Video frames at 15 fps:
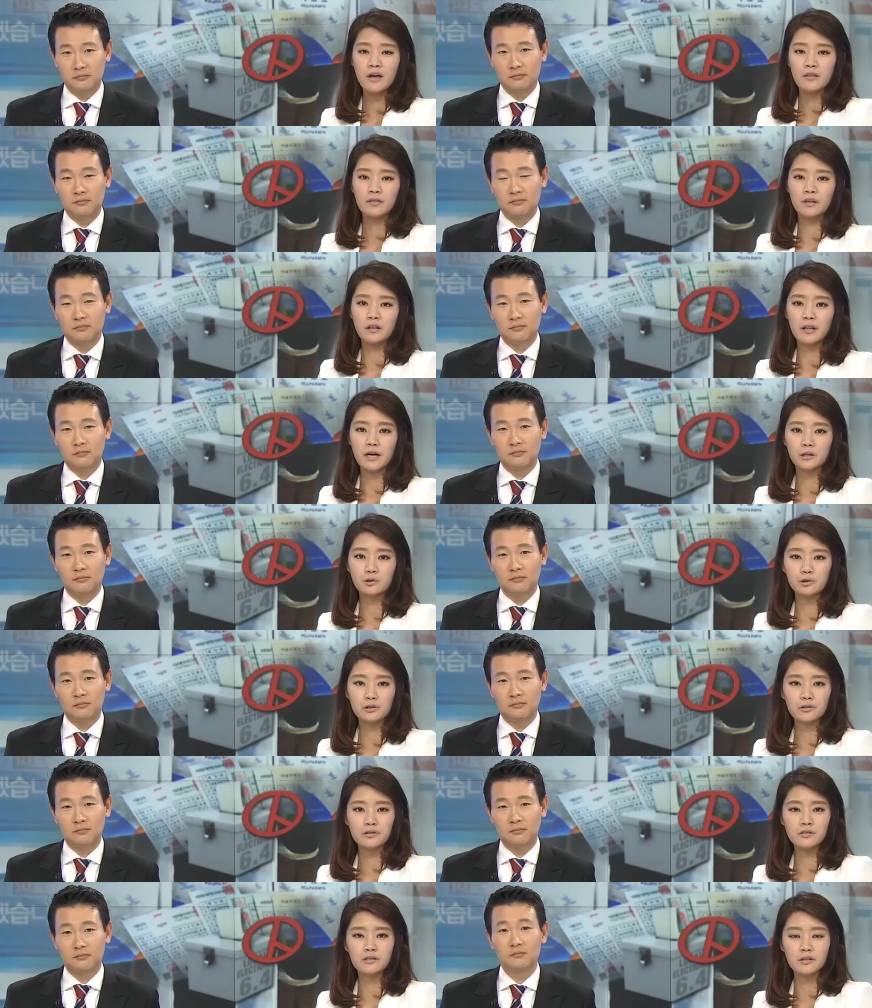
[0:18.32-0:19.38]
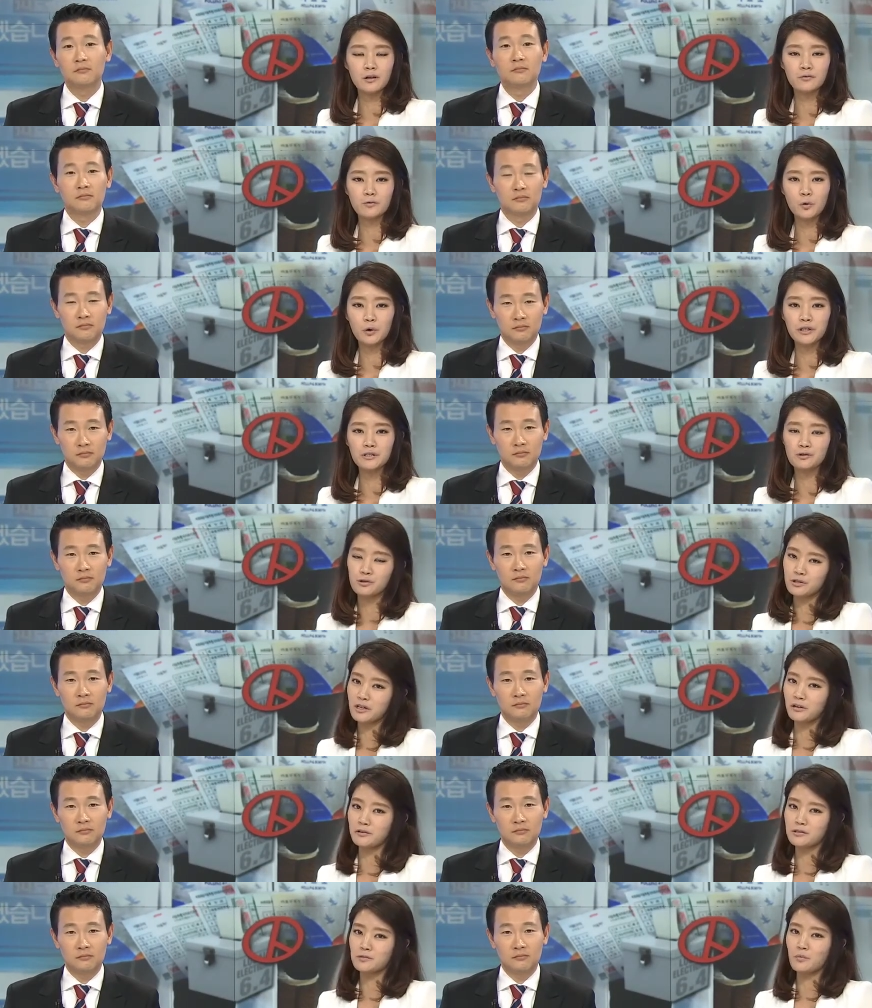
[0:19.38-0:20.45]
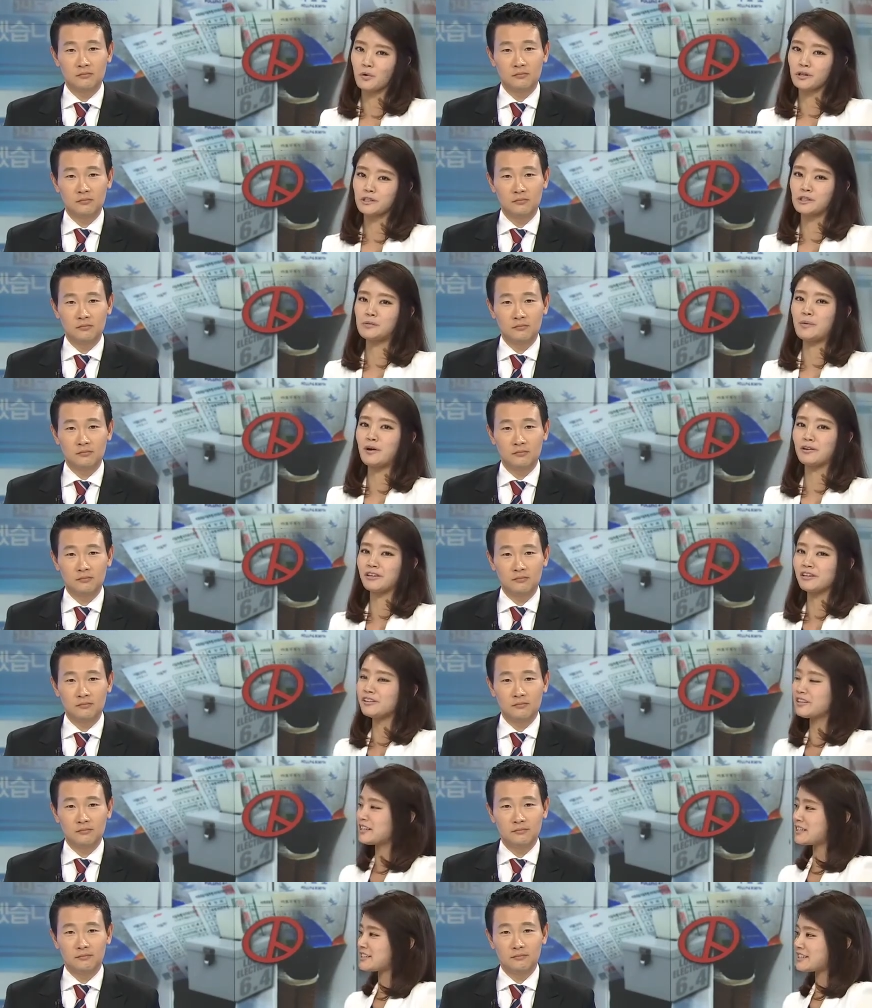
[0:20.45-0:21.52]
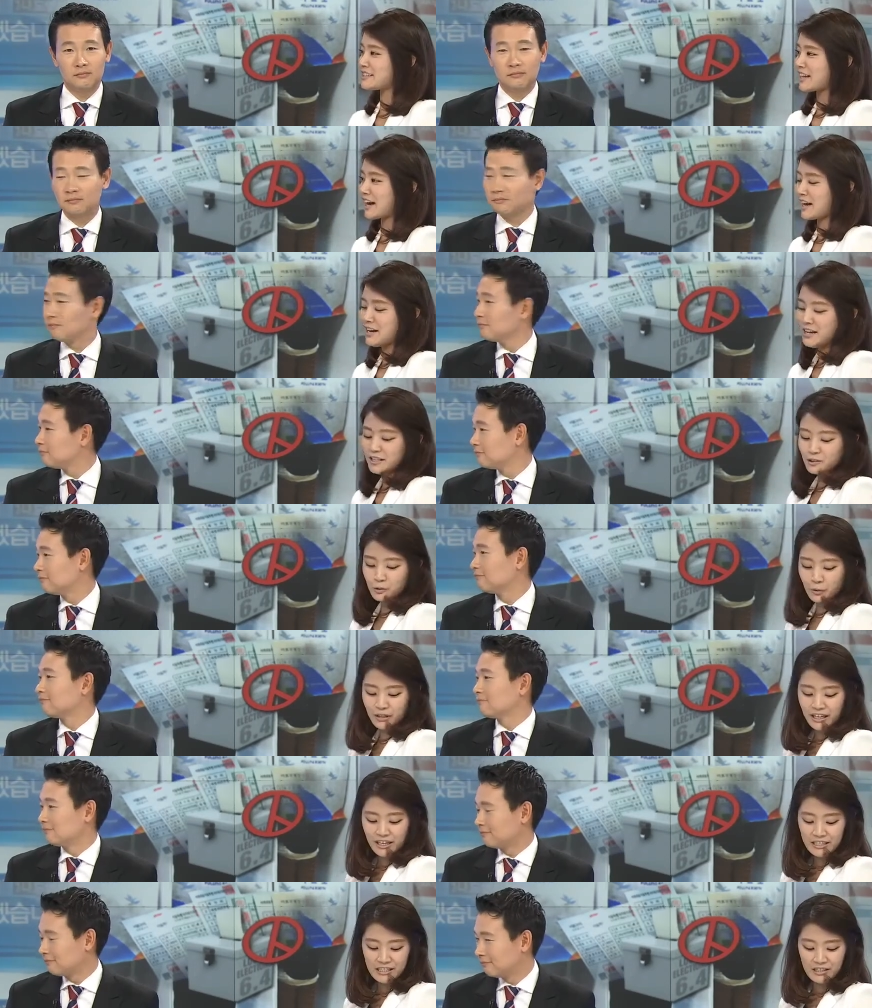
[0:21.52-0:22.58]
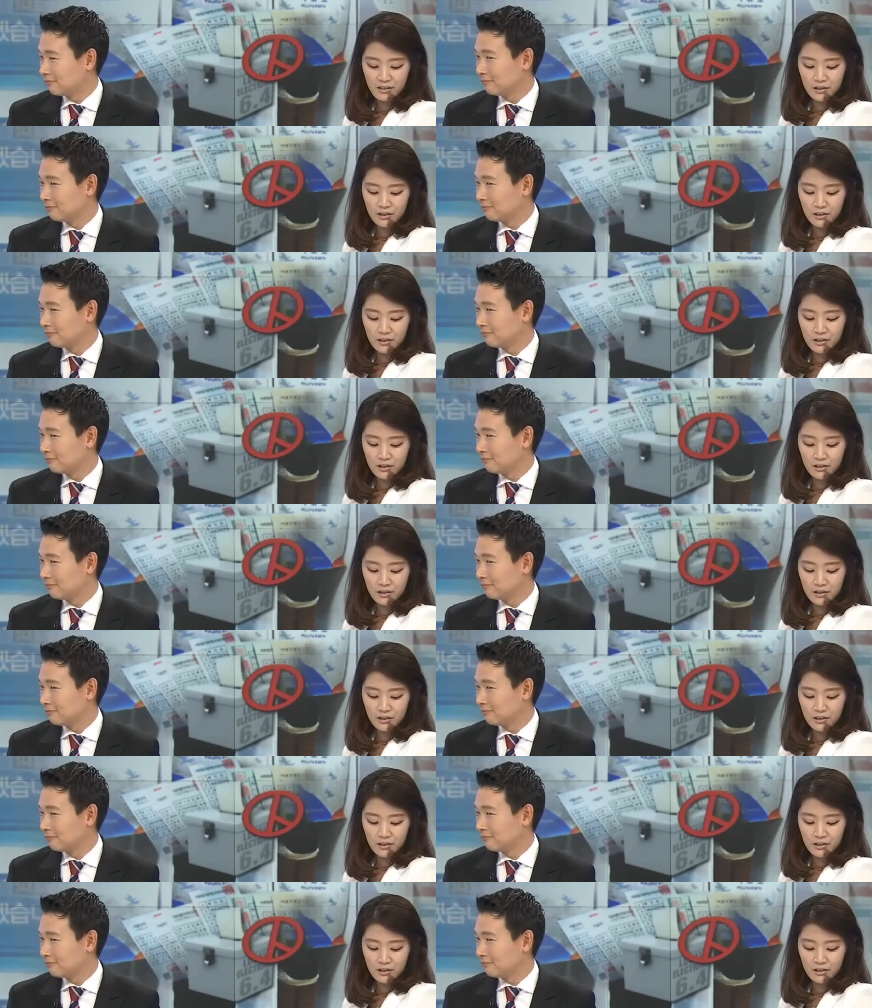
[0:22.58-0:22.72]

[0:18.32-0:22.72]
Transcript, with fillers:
Speaker 1: the elections? Uh, of course, to tell us more, Ji Myung-kil is uh, joining us in the